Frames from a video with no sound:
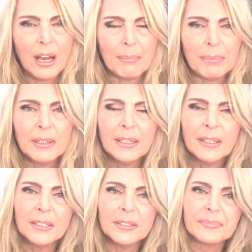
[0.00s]
up,
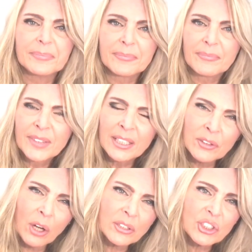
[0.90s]

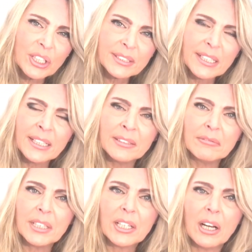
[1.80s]
not just
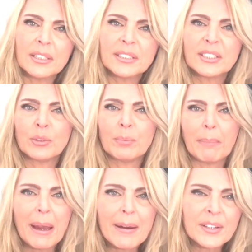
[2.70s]
in regards to
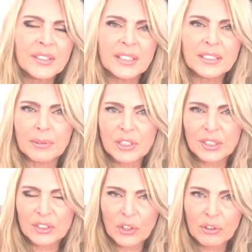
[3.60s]
preparedness, which
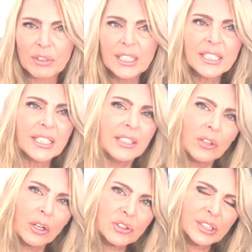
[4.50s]
is 3D,
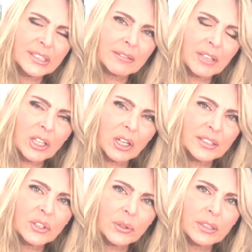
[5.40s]
not just in
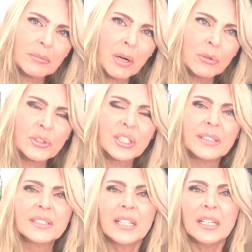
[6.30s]
regards to your
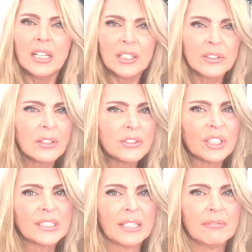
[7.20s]
emotions, not
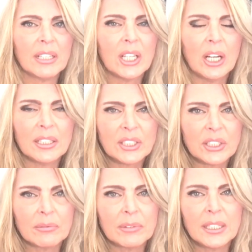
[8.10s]
just in regards
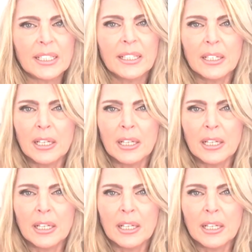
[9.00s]
to really,